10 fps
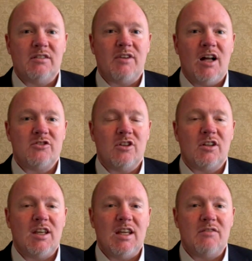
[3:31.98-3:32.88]
advanced on
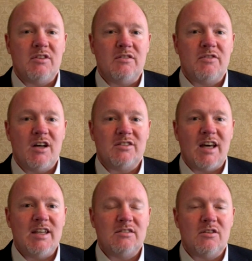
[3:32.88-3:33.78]
Kiev in the first
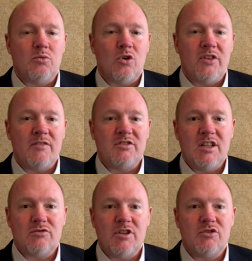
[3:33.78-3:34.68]
days of the war, they've
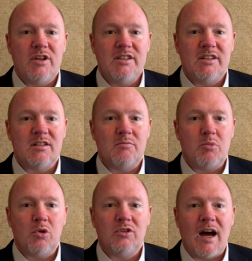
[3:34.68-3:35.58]
since retreated and
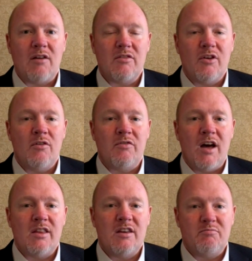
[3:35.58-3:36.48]
pulled
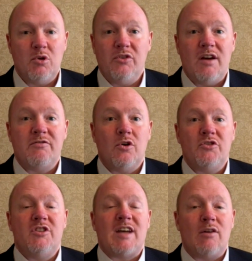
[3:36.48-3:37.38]
their
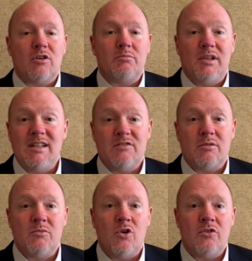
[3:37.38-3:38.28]
forces out completely
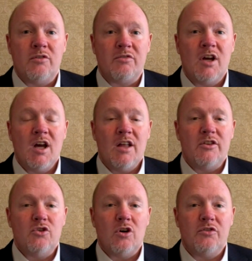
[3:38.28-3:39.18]
from north
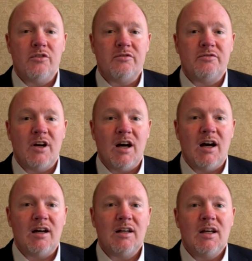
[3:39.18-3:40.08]
of
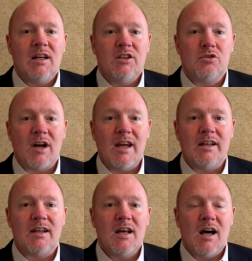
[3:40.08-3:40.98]

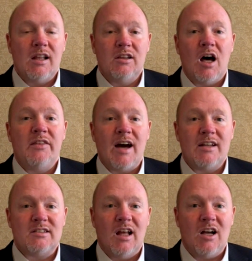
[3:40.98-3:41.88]
Ukraine. And that
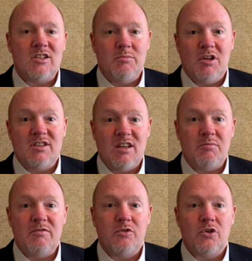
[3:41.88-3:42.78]
is largely because they've
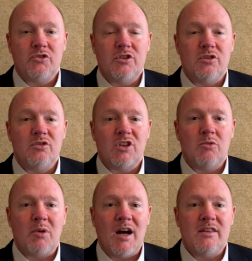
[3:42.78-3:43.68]
been forced to do
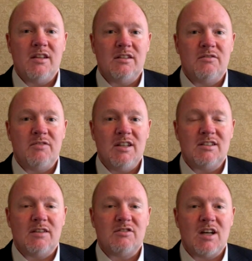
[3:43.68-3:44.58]
so by the defeats
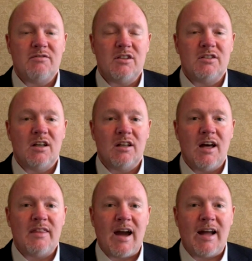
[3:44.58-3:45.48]
they've suffered
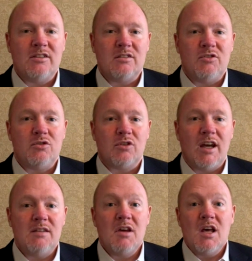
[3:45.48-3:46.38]
at the hands of
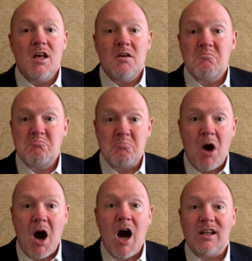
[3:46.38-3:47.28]
Ukraine, partly